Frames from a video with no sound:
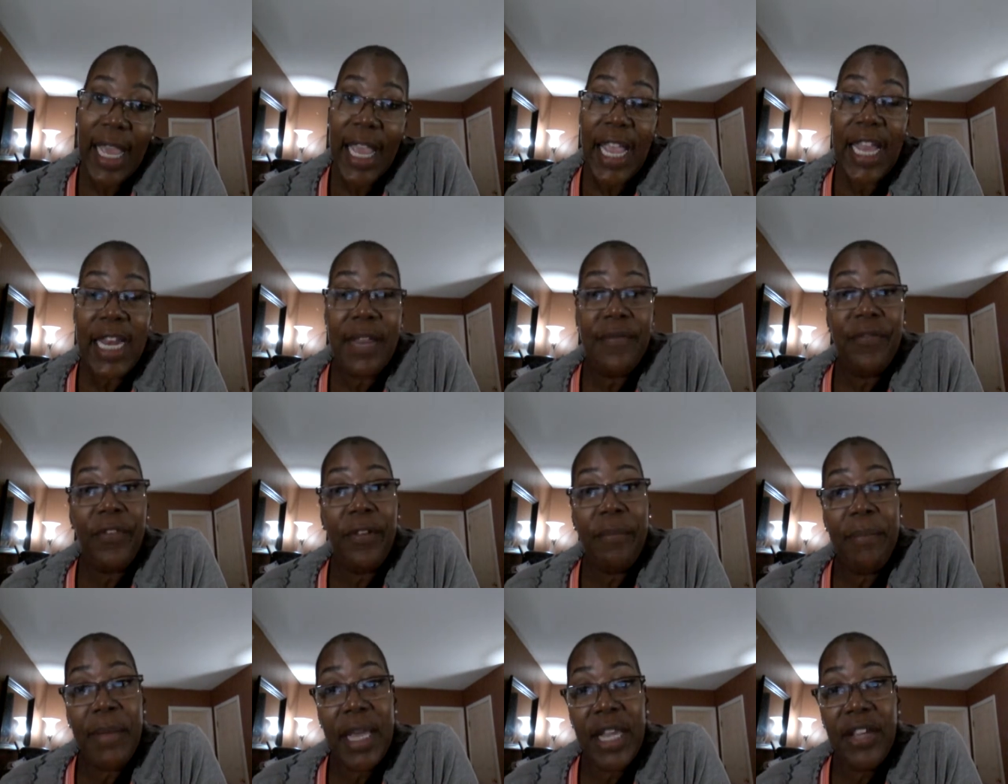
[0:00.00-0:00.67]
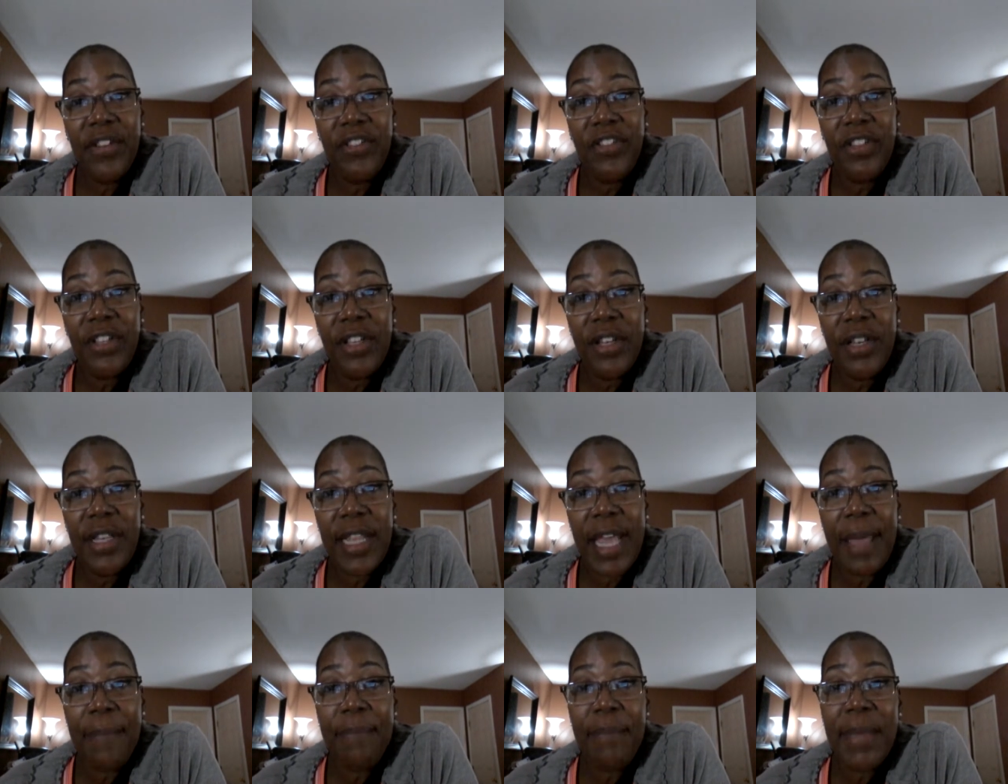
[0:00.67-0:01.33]
and
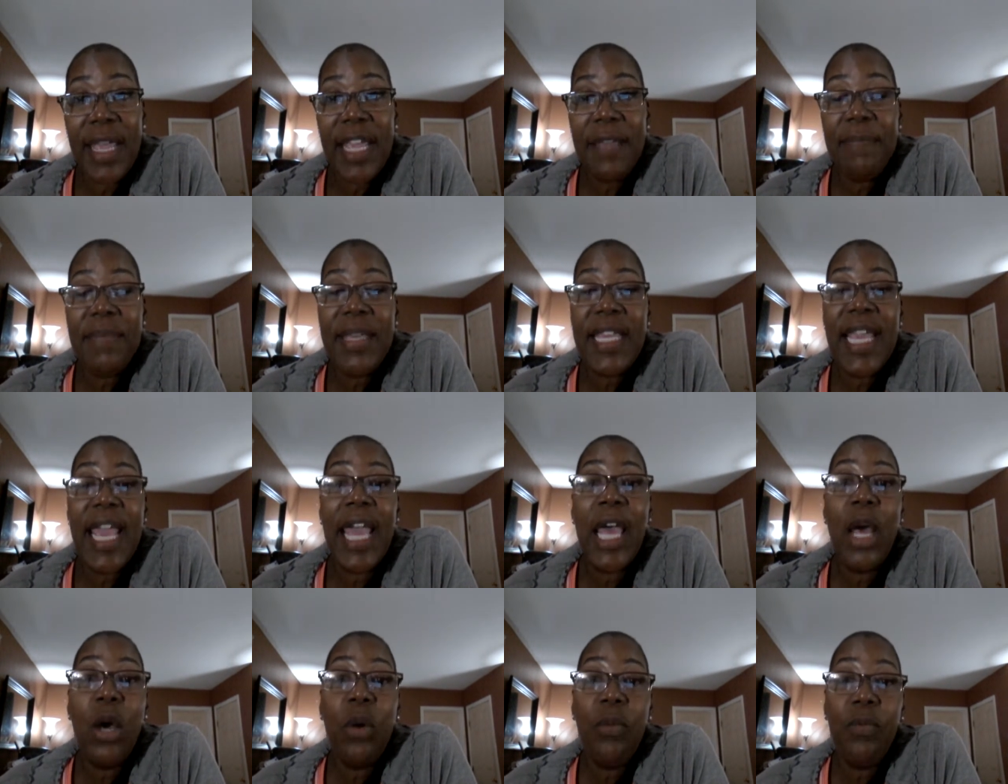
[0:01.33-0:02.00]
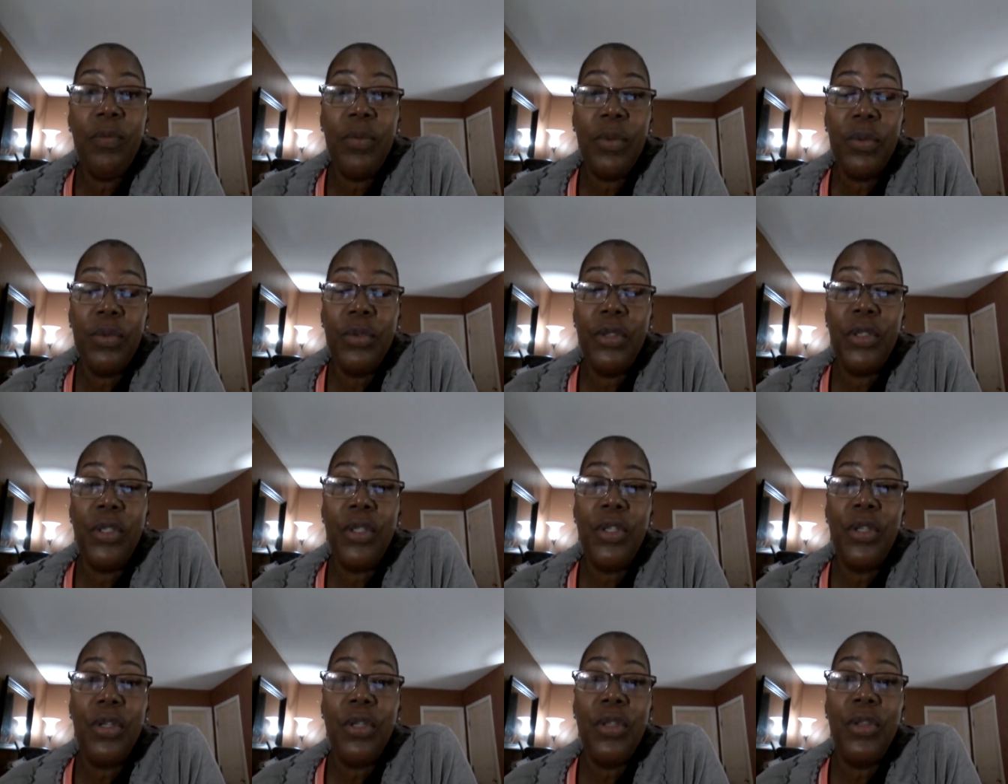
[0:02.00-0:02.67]
information that may be helpful
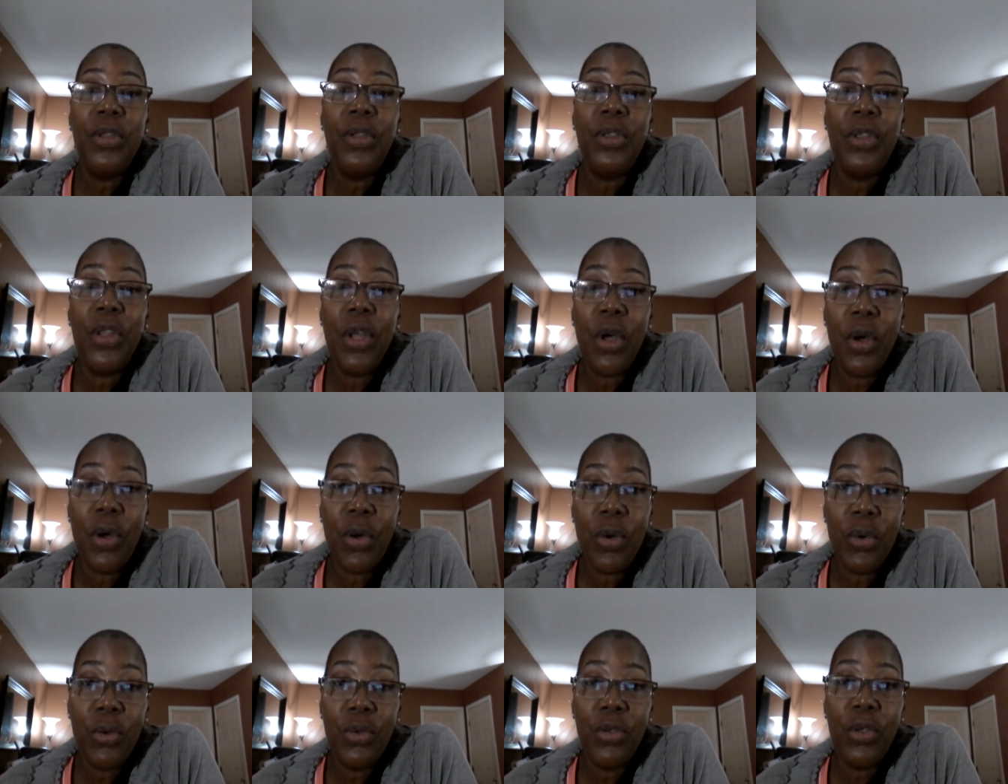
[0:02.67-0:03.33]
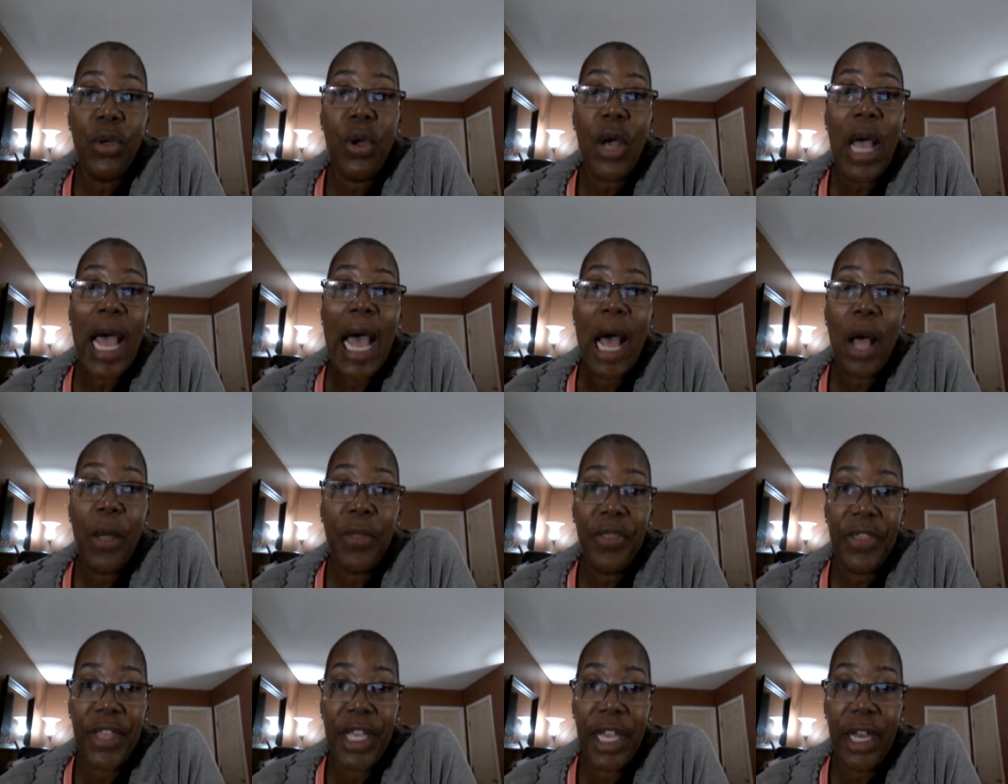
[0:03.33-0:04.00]
to those
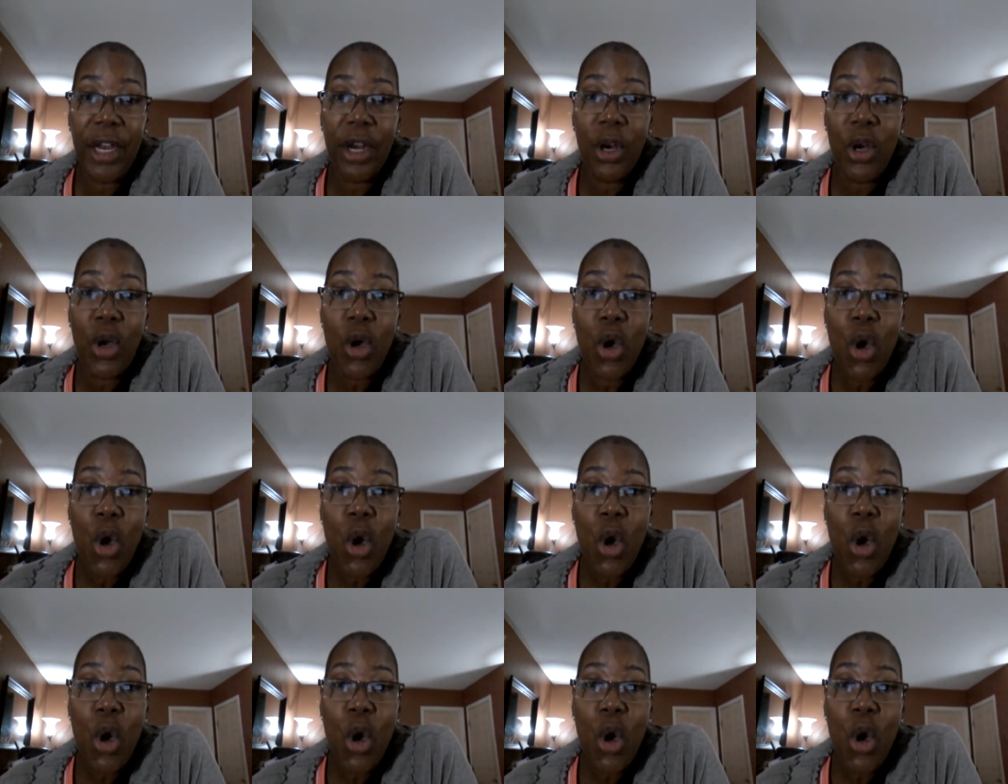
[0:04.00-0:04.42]
out there